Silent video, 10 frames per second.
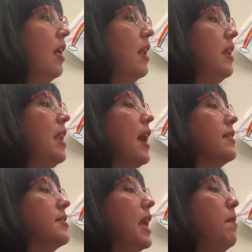
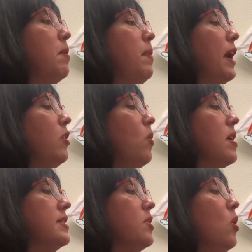Next came the
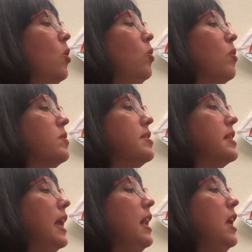picadores, who rode
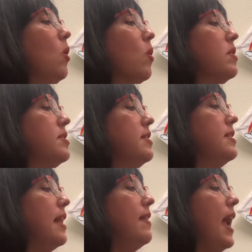skinny horses,
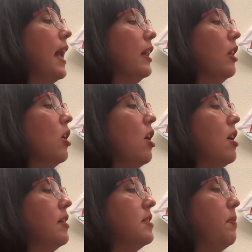and they had
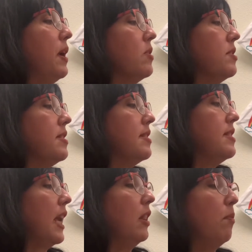long spears to
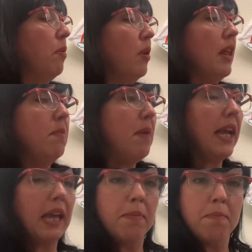stick in the bull and
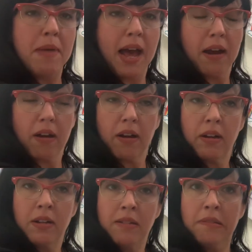make him madder.
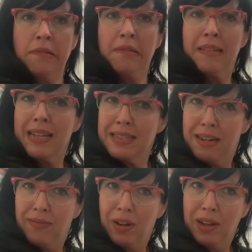That's
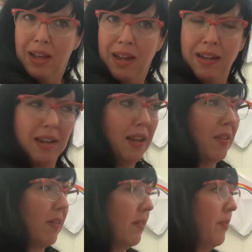not very kind either.